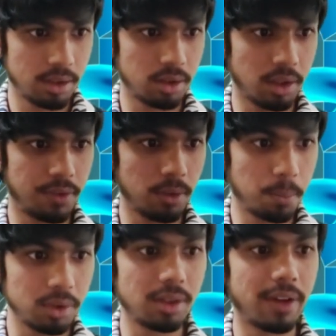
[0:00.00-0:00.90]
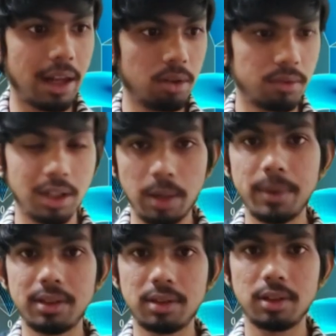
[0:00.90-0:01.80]
So if you put the value of the
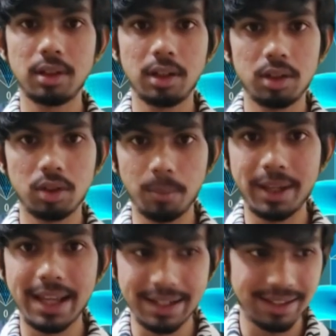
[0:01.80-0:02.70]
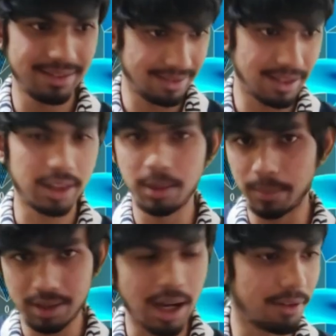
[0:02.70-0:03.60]
limits, you'll be getting
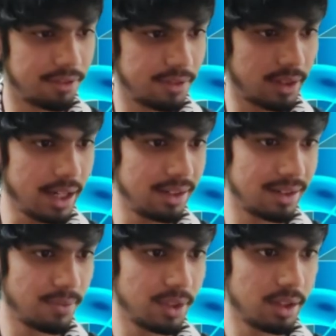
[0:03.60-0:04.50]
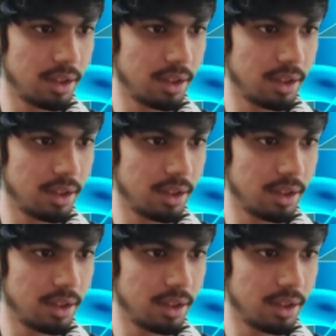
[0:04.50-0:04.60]
nothing but a half, right?